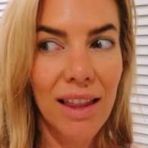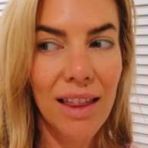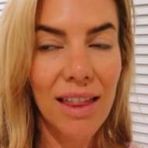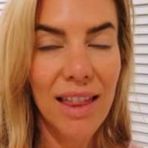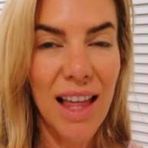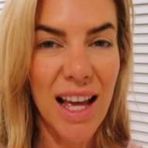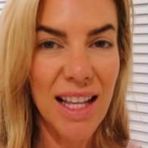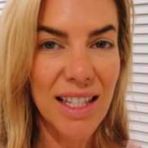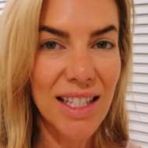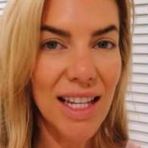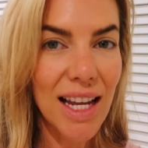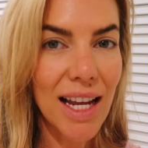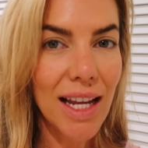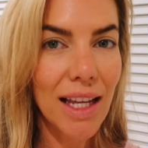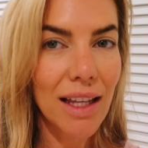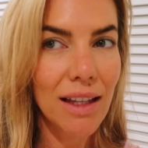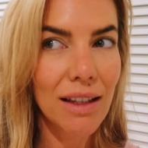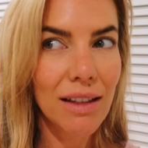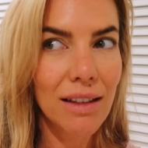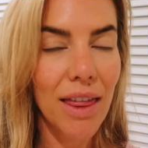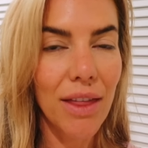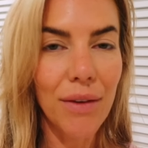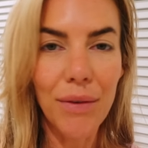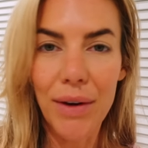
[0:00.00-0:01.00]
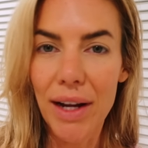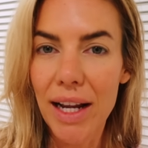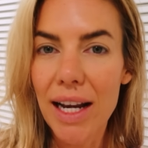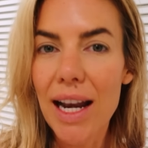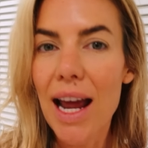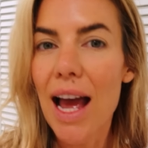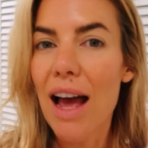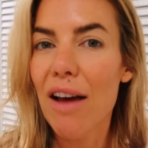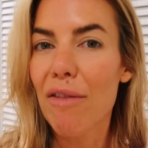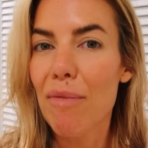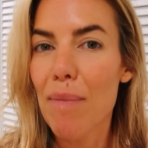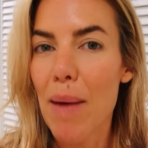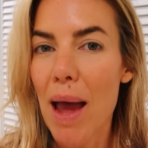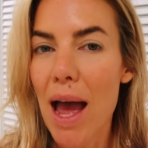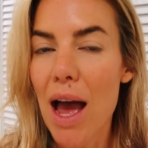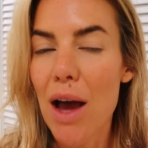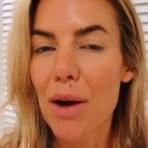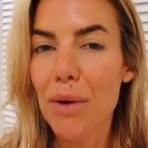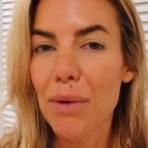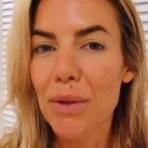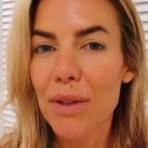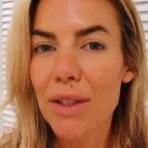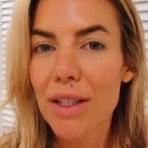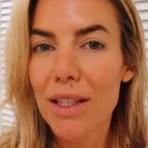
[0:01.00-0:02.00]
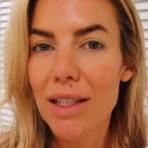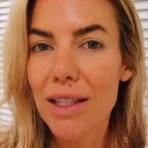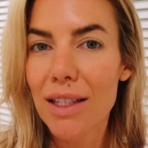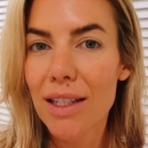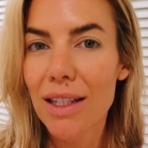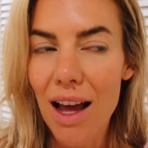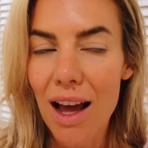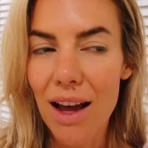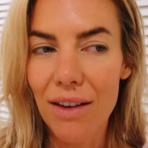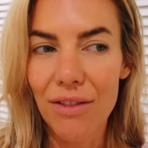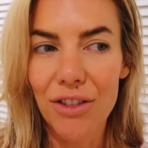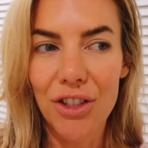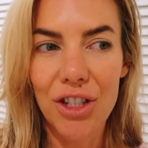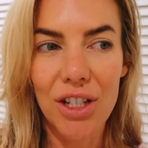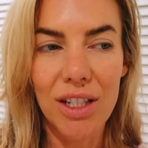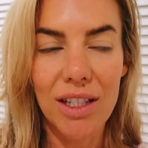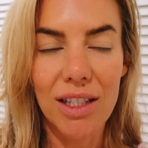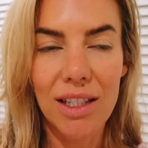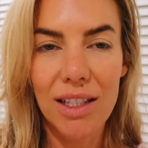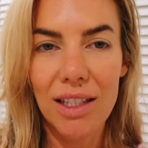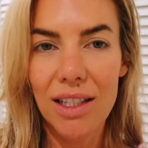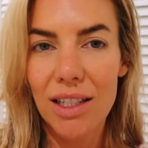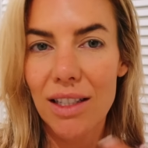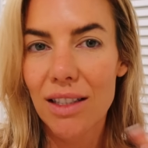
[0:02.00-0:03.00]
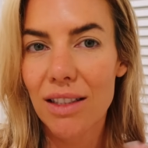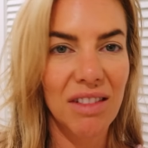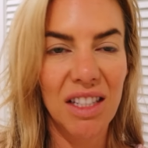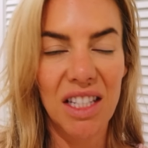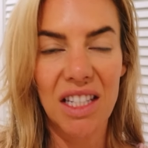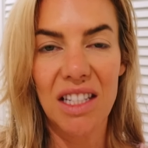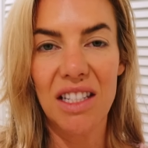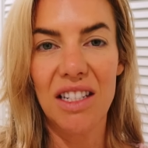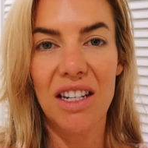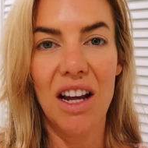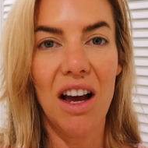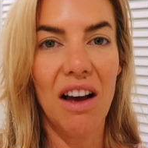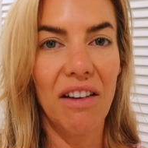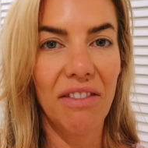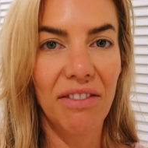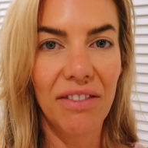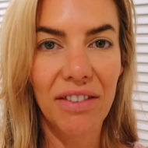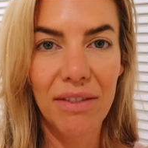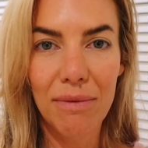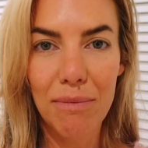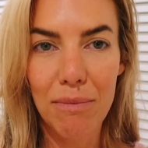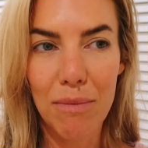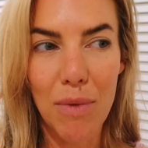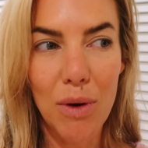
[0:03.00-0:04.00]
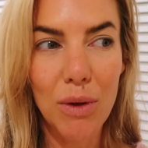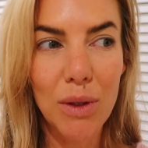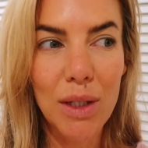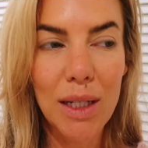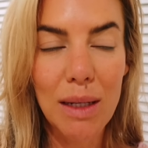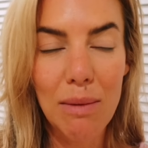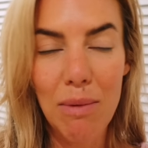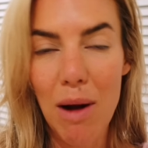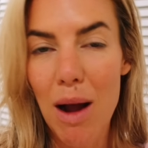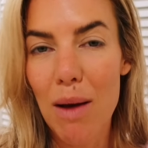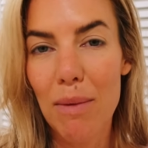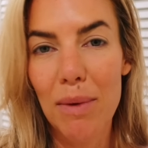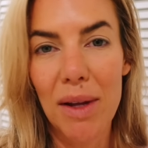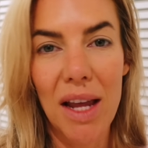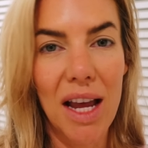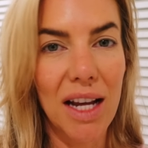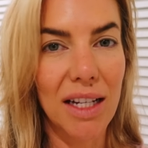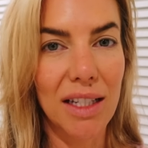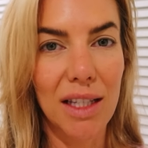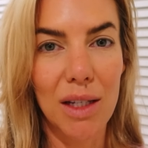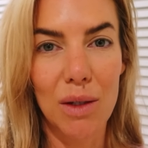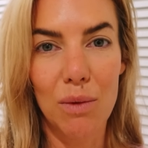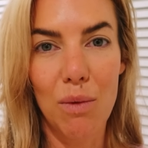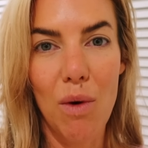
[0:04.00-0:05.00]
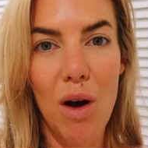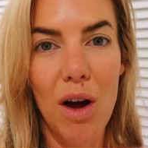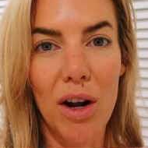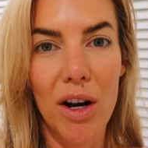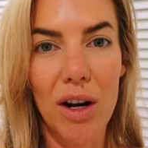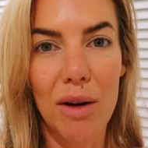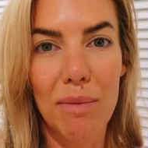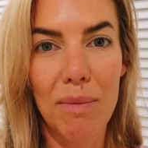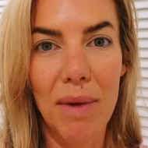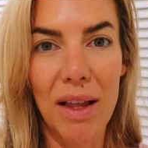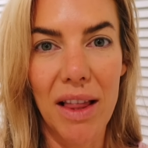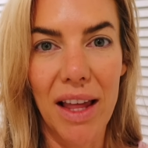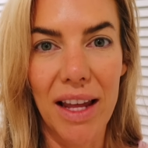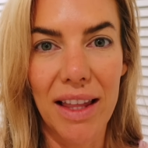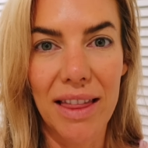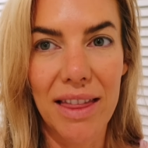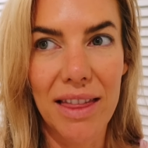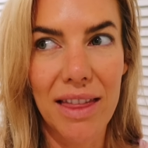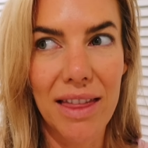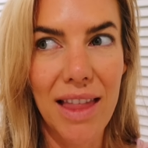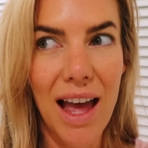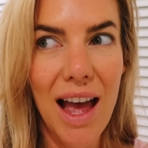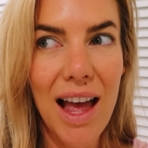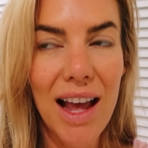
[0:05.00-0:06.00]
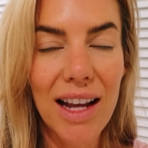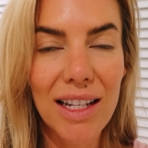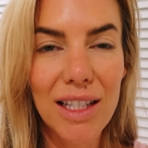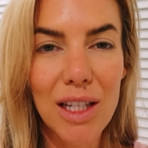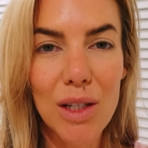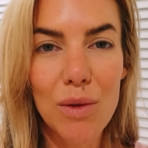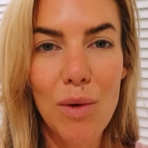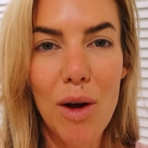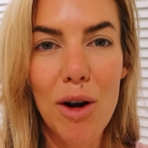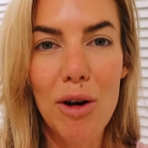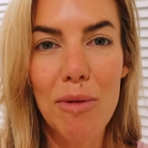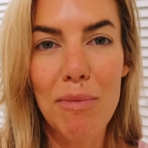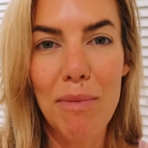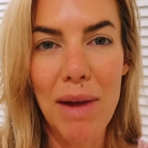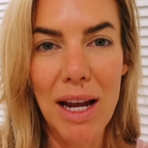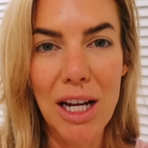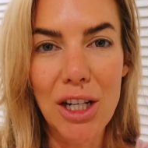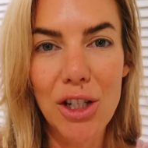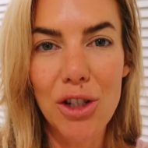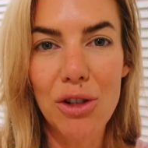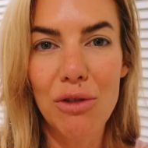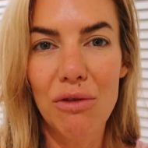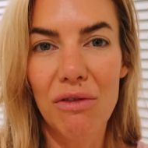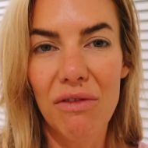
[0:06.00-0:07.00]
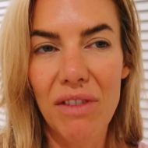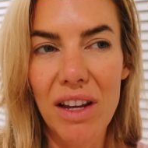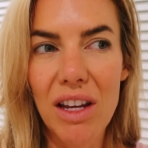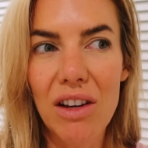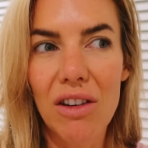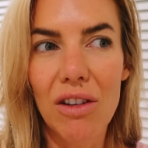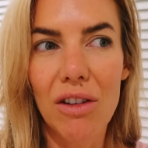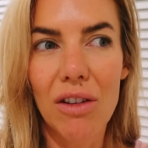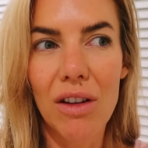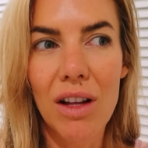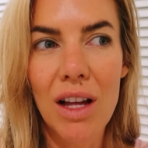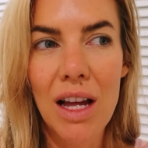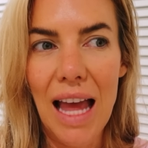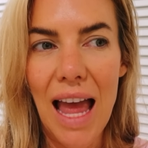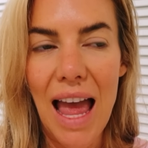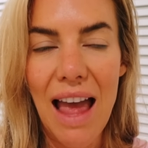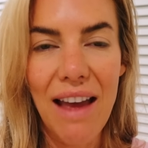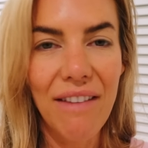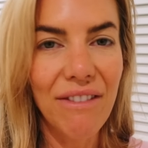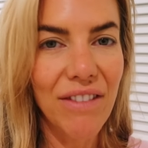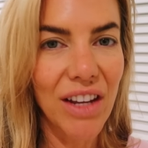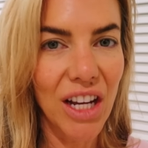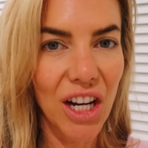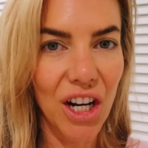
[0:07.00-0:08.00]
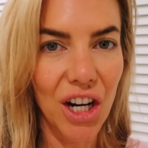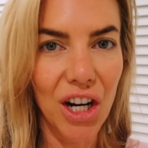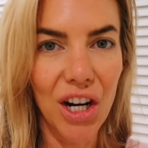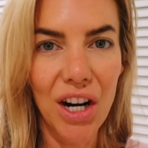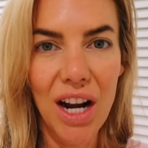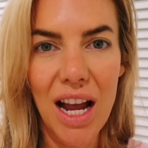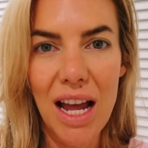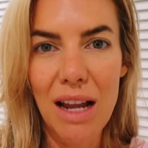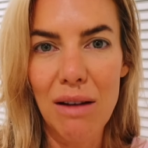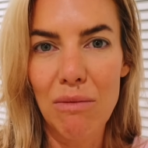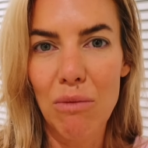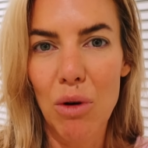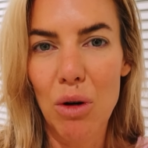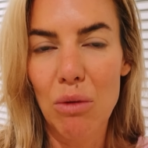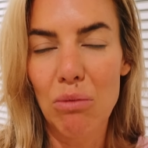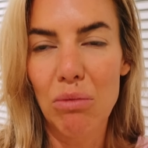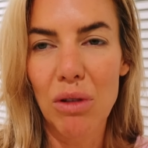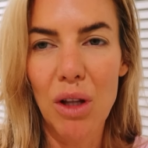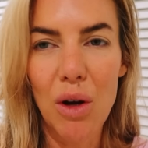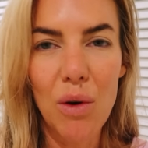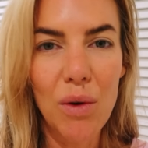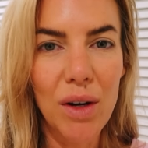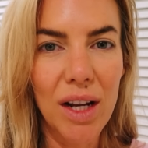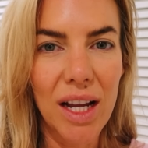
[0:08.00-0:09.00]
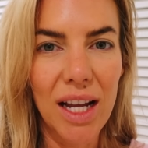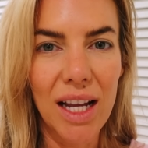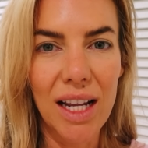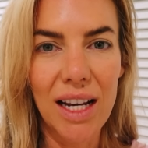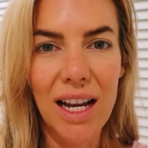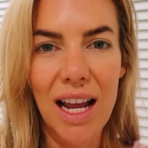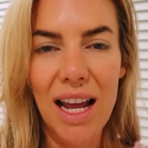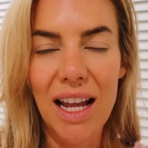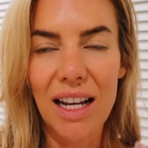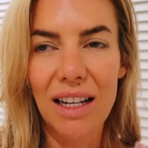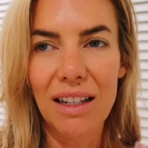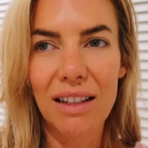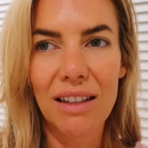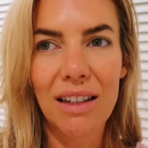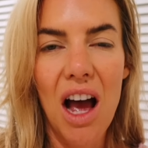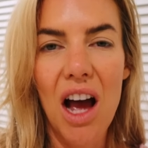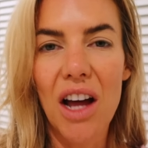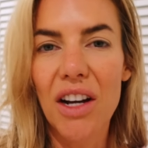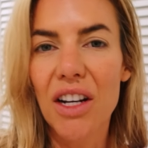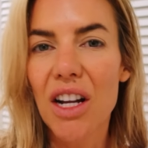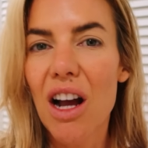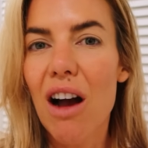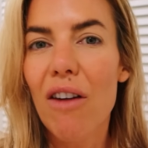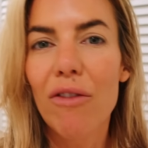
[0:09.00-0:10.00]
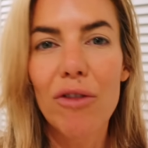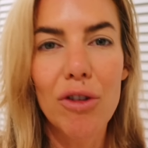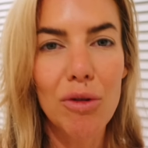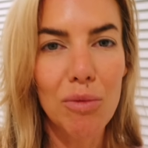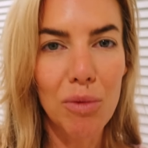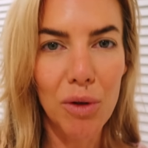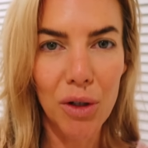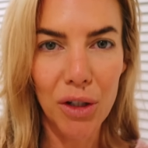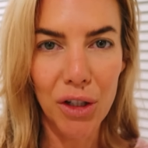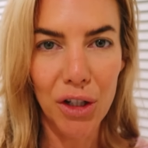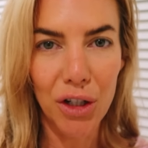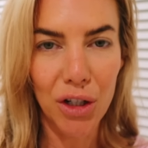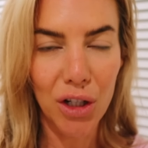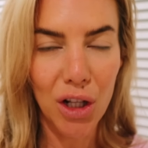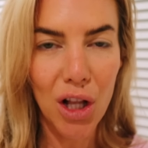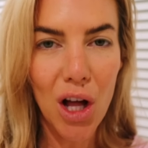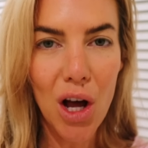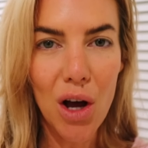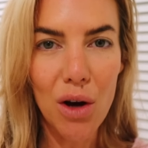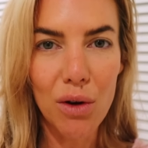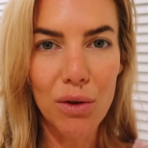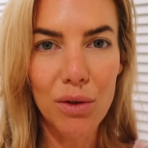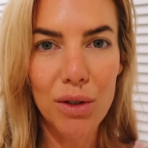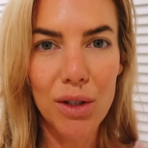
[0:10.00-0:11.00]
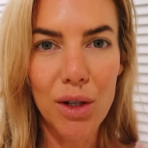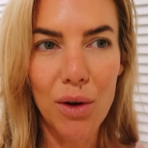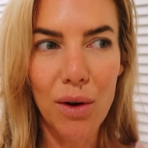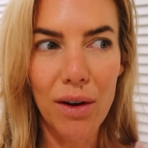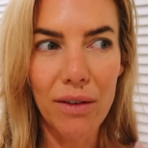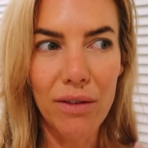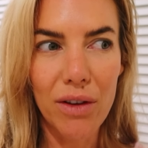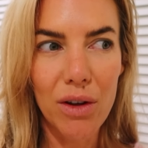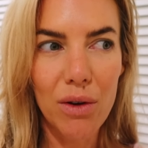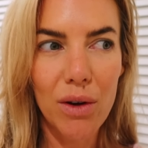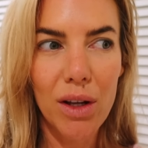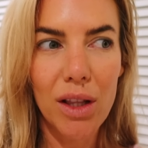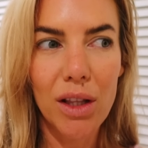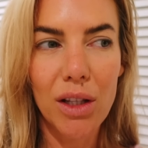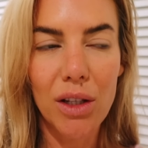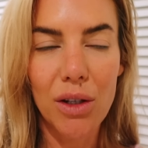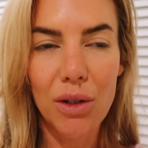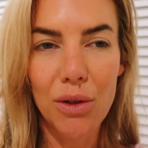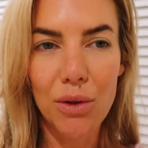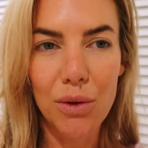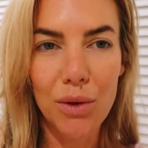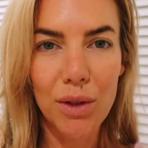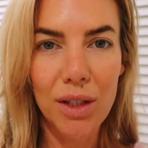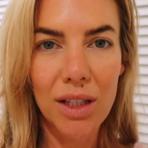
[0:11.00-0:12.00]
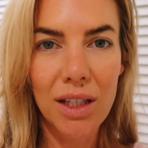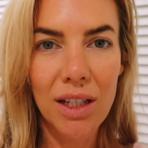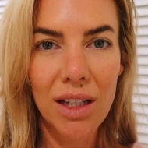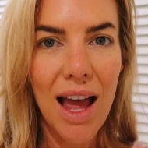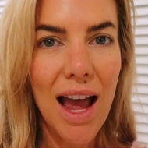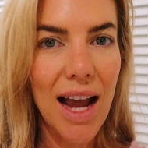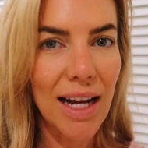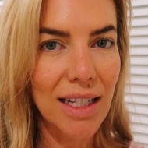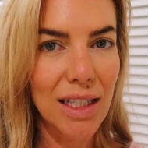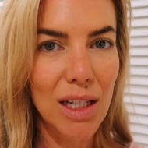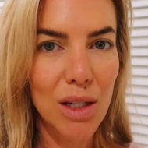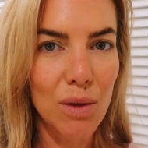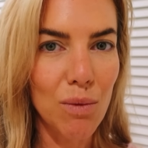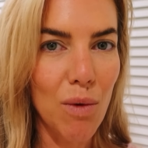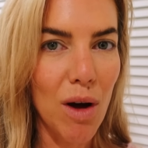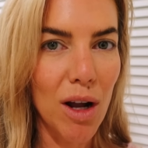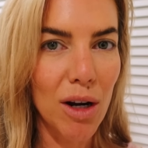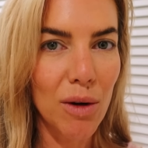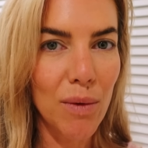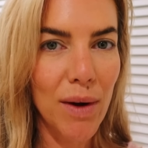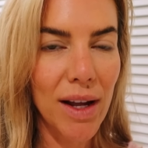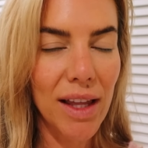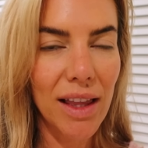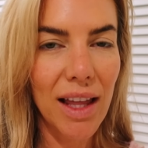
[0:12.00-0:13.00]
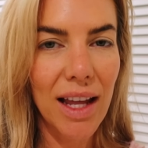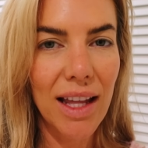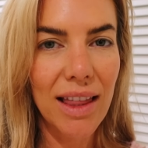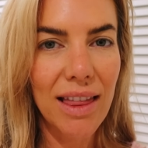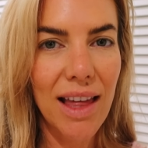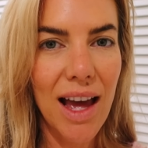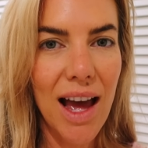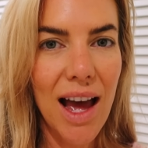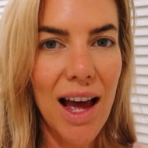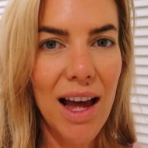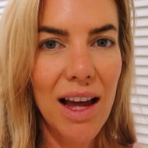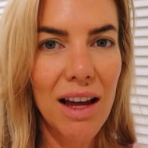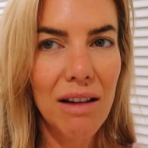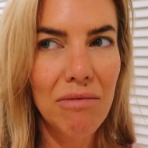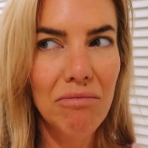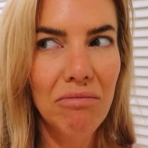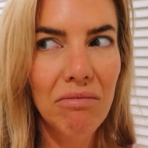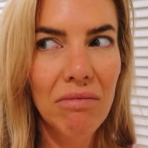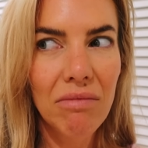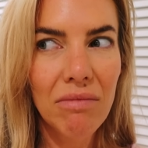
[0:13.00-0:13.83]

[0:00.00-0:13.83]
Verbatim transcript: that's like three and a half pounds of just stuff, mostly probably excess water, but like that excess water makes you feel heavier and more bloated and uncomfortable in your clothes. So if you can lose excess water weight like that,